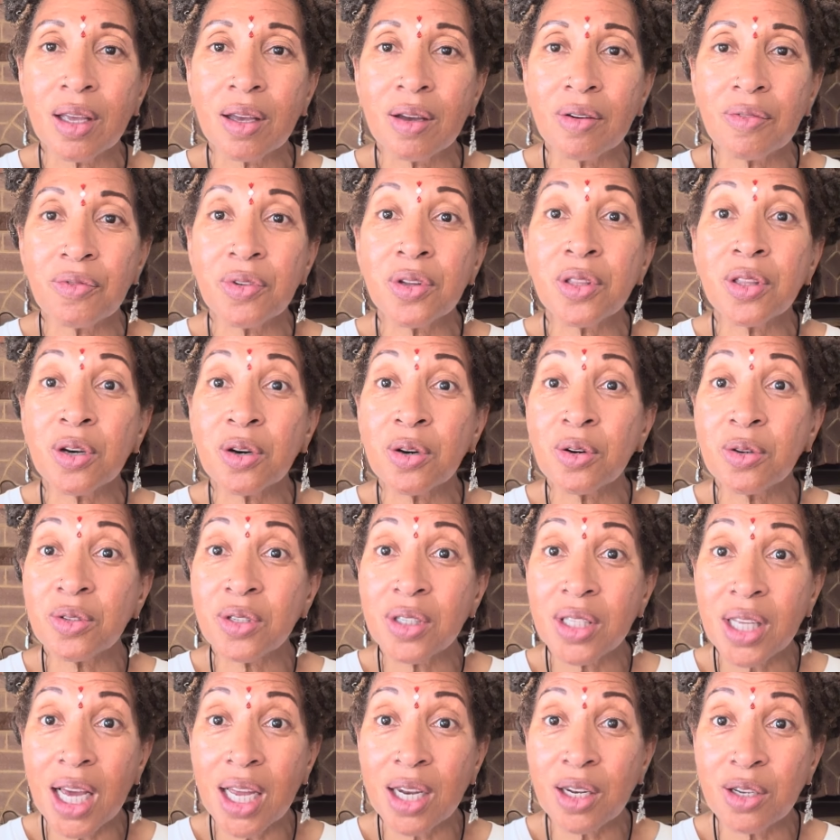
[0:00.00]
for
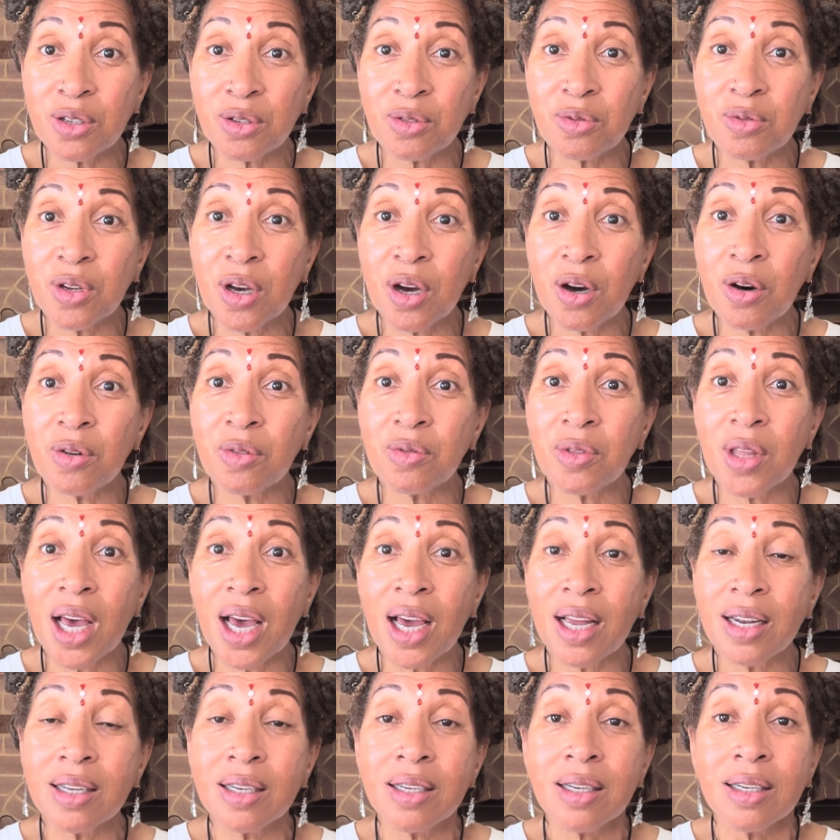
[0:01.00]
those that do know
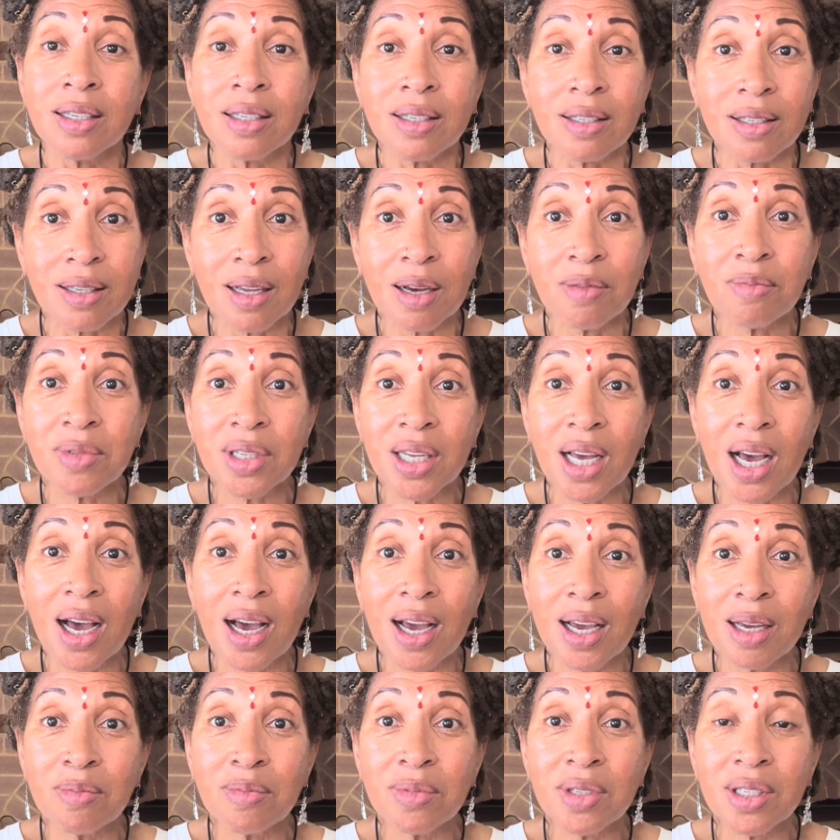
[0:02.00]
that
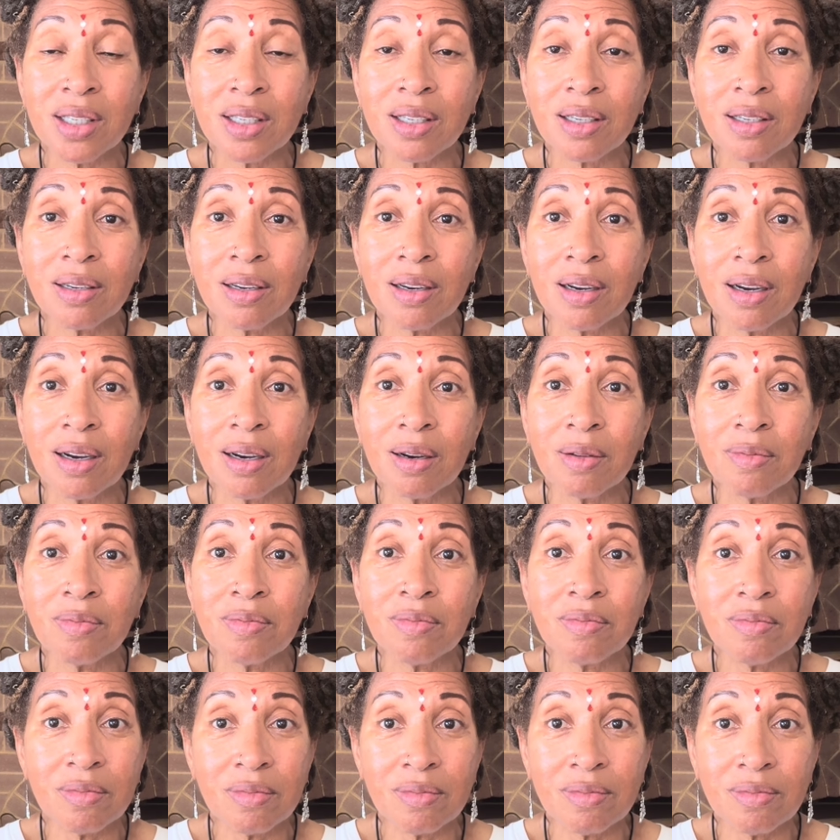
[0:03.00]
sometimes,
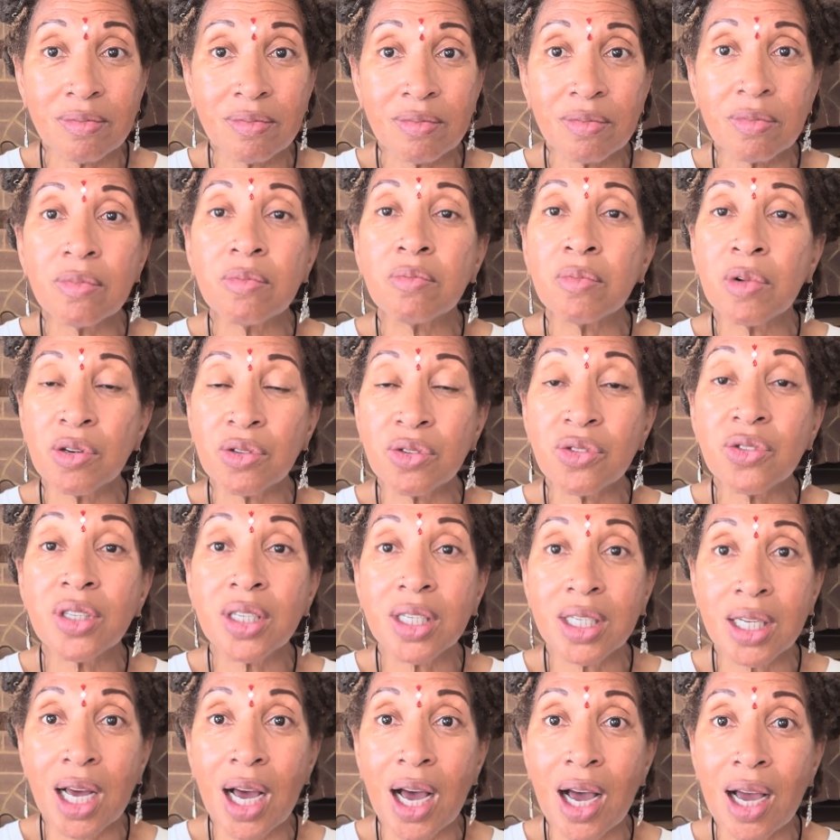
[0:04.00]
most of
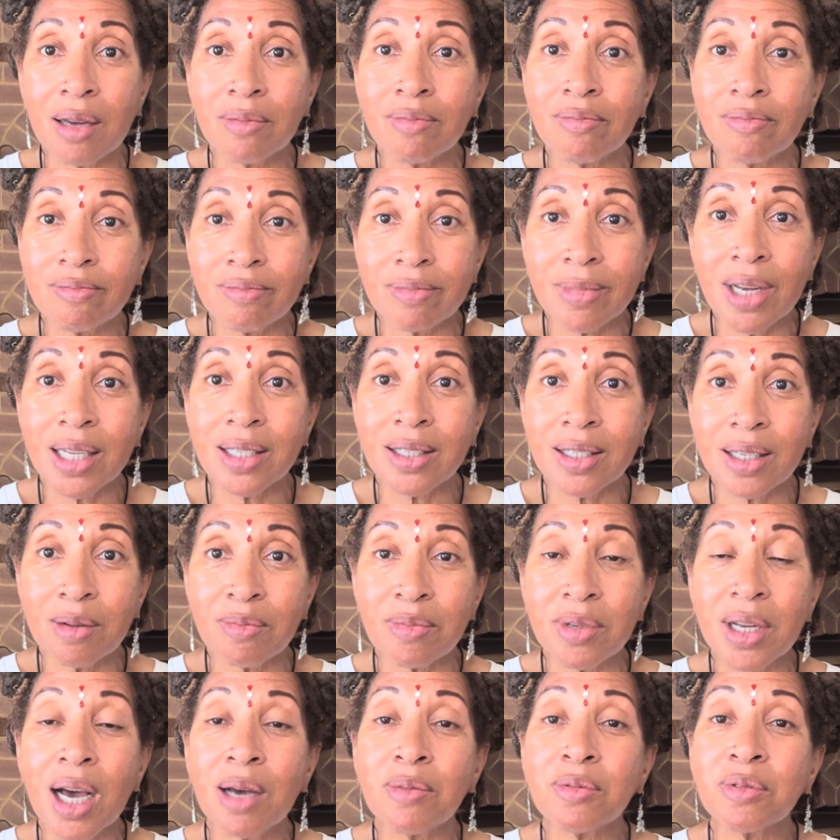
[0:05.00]
the time, not
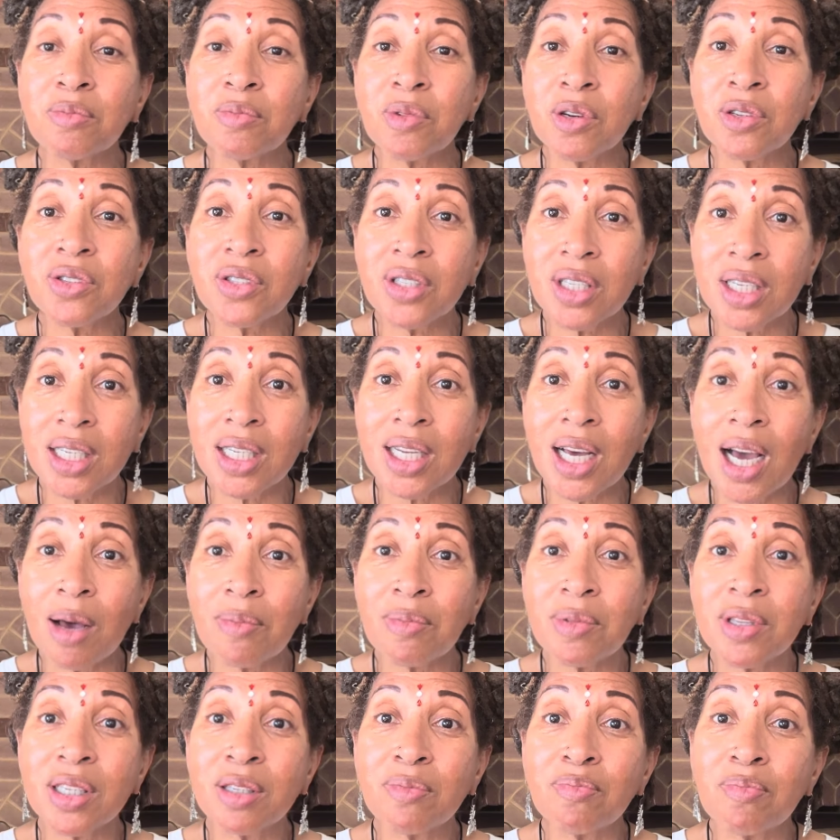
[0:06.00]
sometimes, most of the
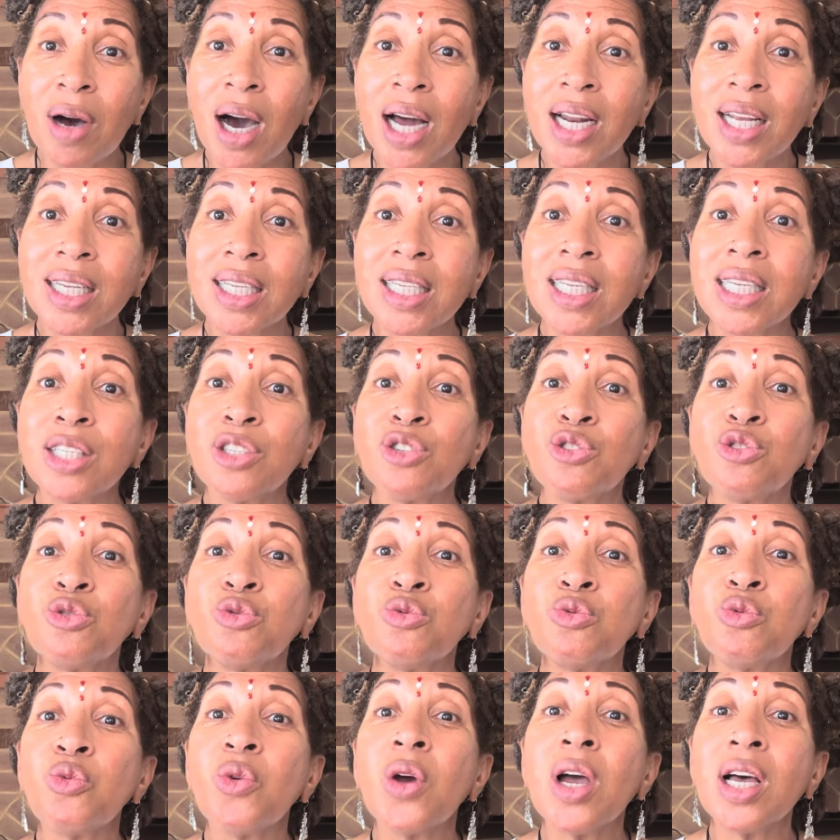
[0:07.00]
time, this body needs to
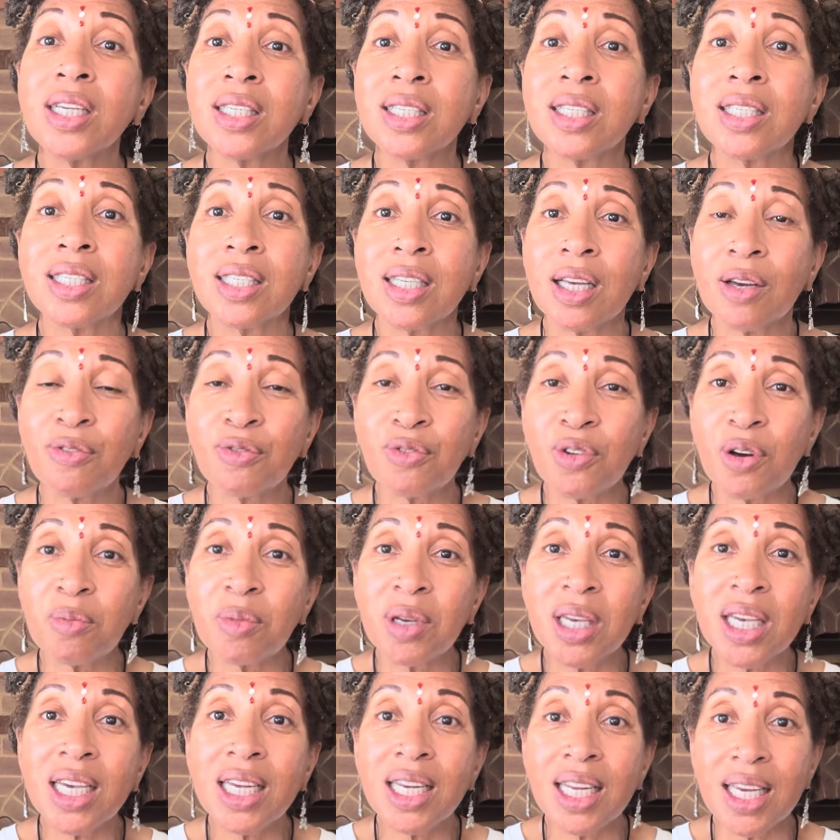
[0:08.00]
rest from
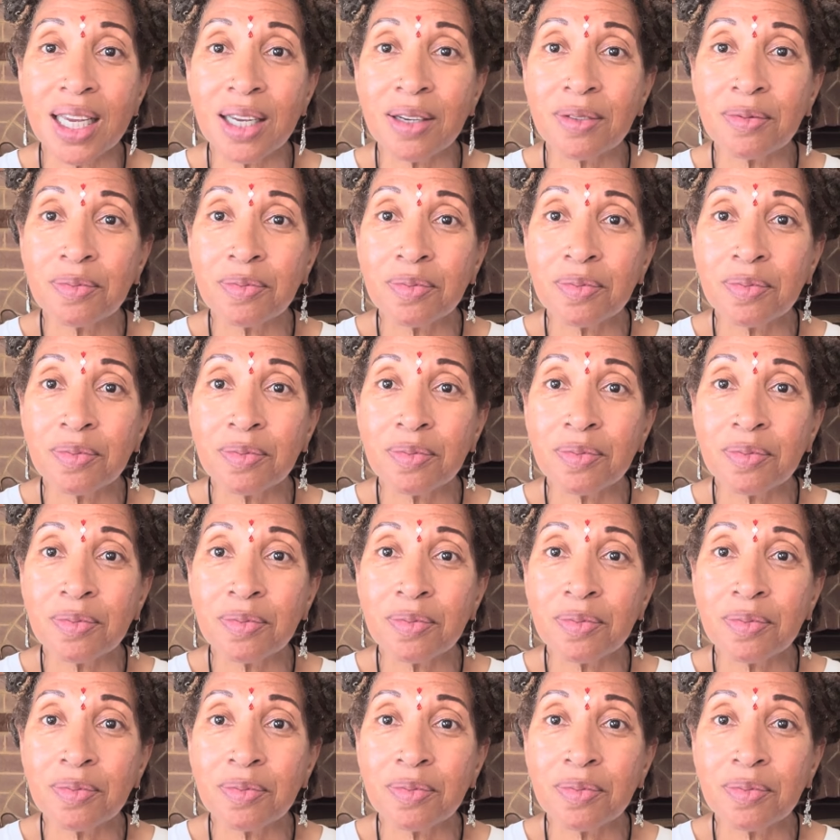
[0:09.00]
eating.